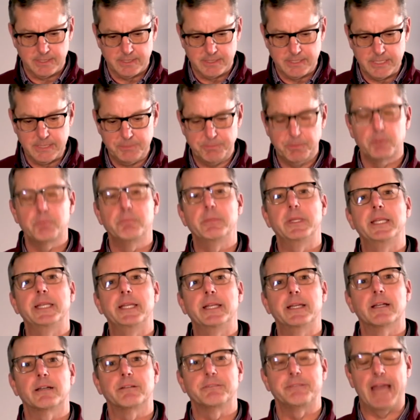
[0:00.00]
the deeper
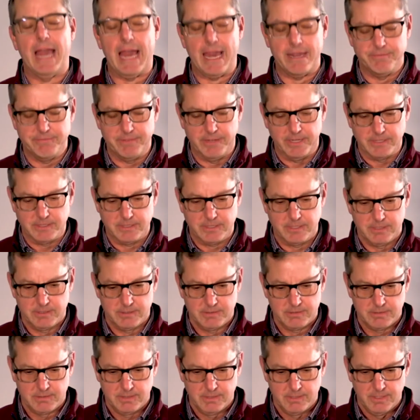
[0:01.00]
meaning of Advent.
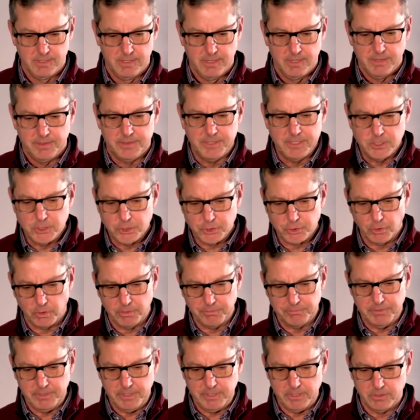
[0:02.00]
These
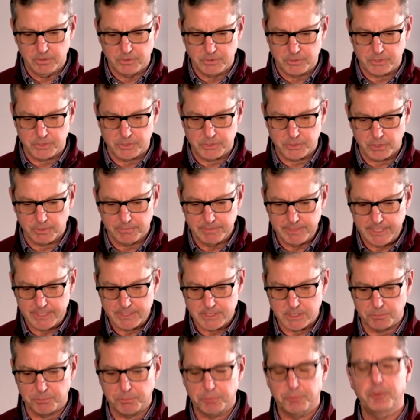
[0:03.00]
short videos are serving
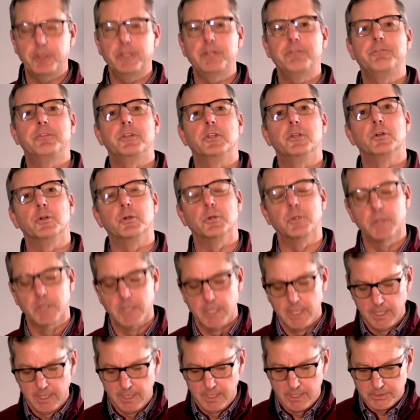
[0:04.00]
as a preview
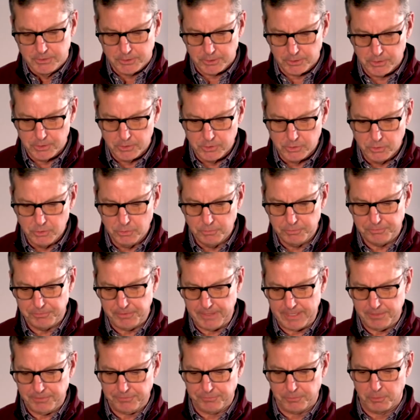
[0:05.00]
to the new
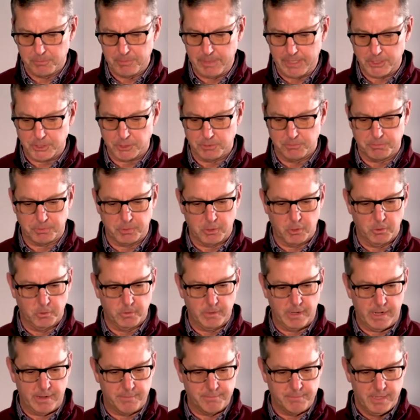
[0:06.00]
faith formation
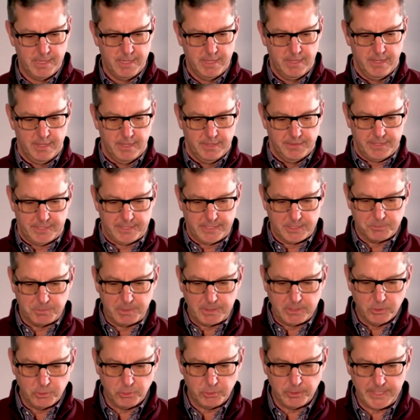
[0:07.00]
program that has
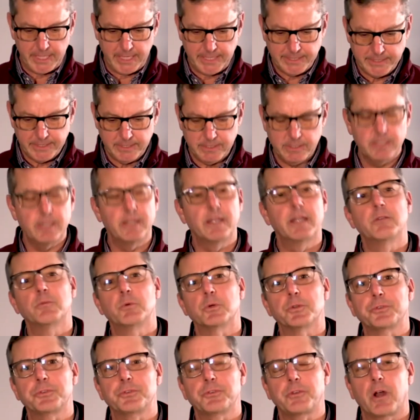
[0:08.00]
been created and
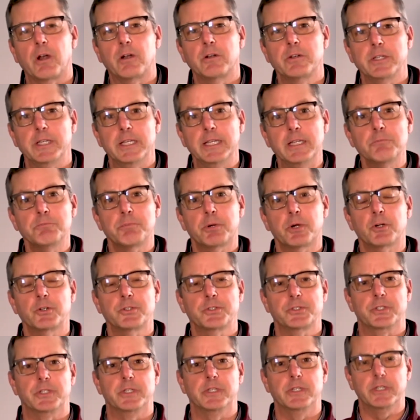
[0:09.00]
will start in
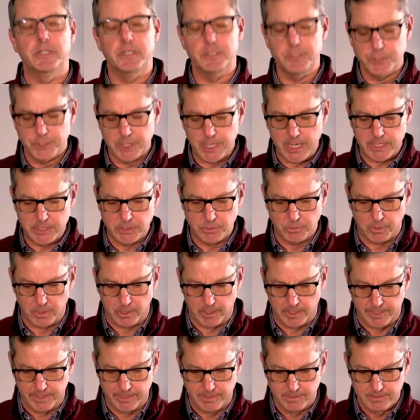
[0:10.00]
person in
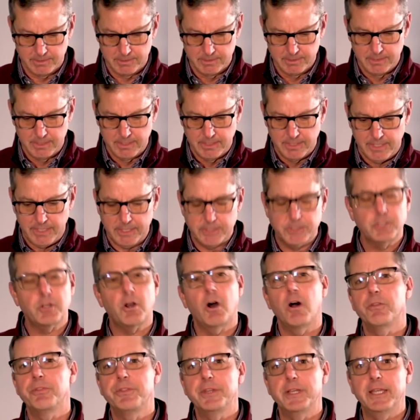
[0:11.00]
January. It's
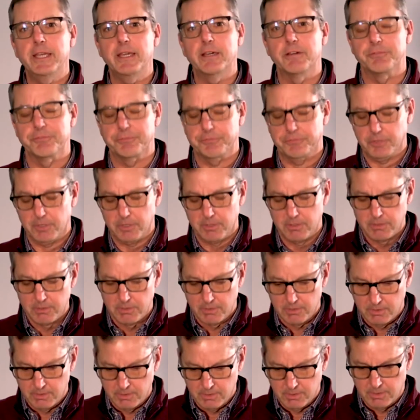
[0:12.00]
called The Gift,
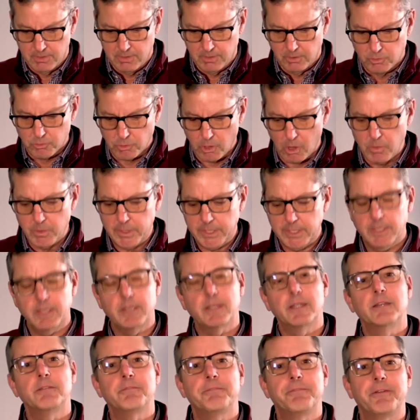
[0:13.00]

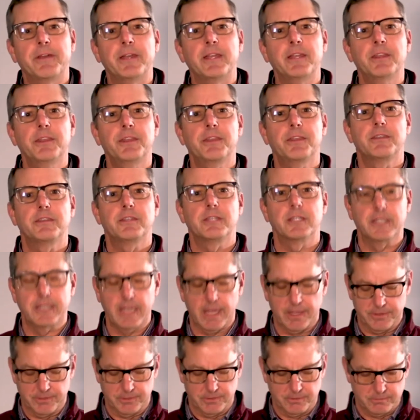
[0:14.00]
Growing in Faith
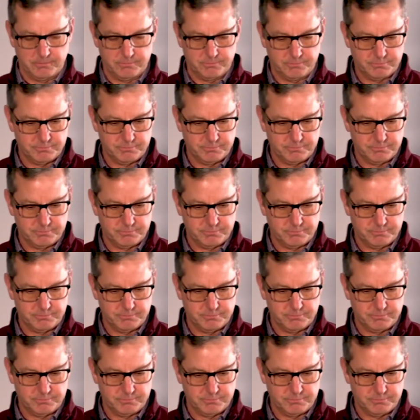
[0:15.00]
Together.